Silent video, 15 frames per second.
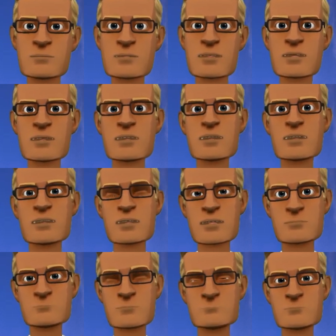Well,
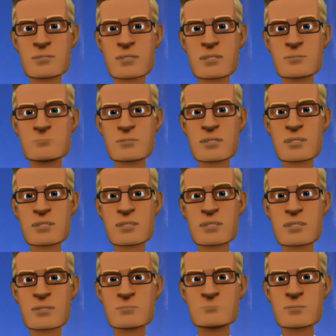apparently she was not
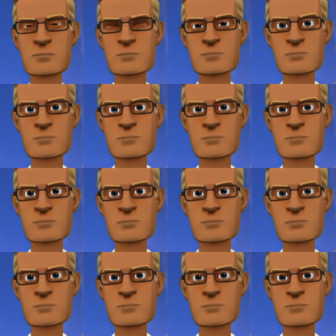ready